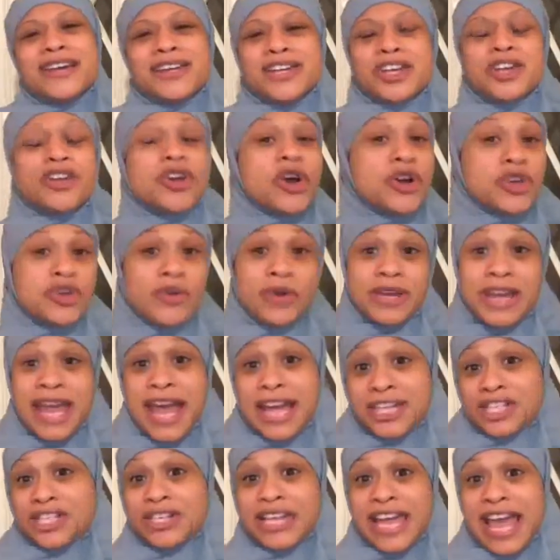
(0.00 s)
you know, you can
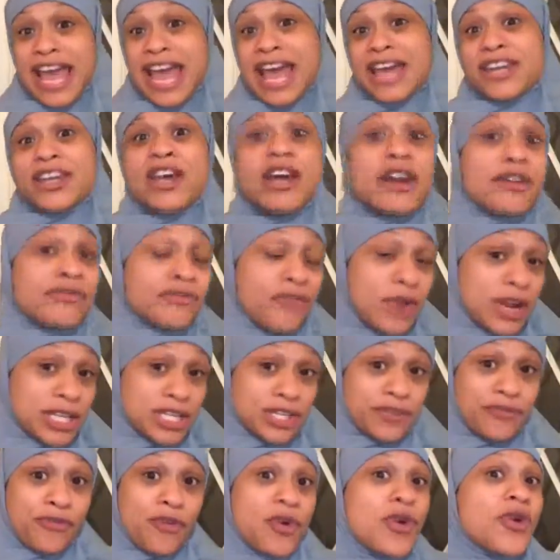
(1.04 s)
actually add
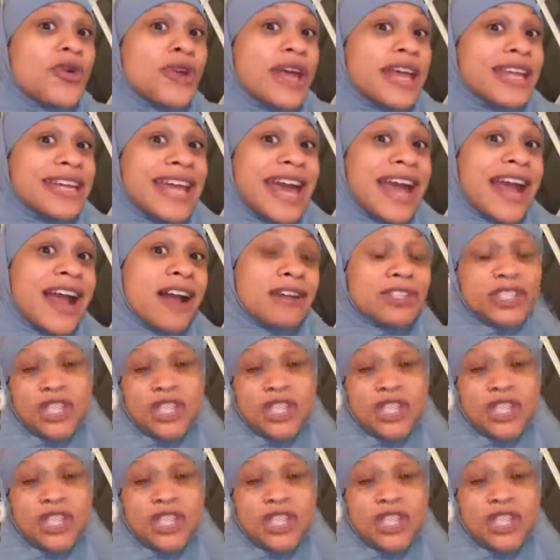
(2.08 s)
fresh fruit in there.